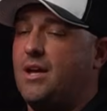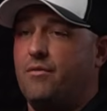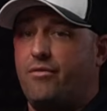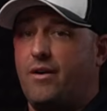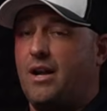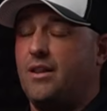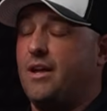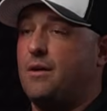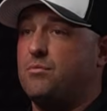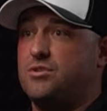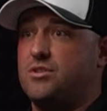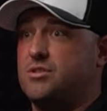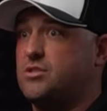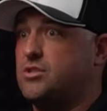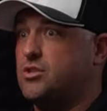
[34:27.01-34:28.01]
And finally, I was
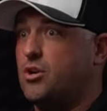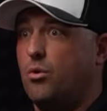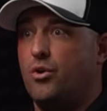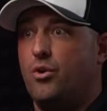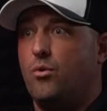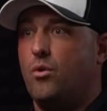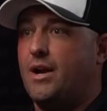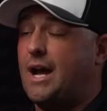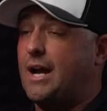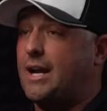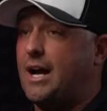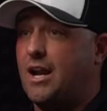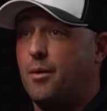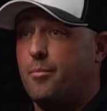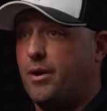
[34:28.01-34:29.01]
just so annoyed. I
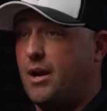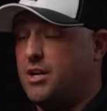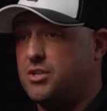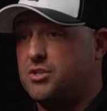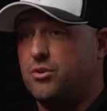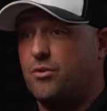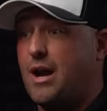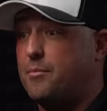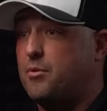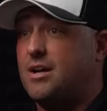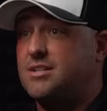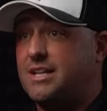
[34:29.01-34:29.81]
got up and I just grabbed her.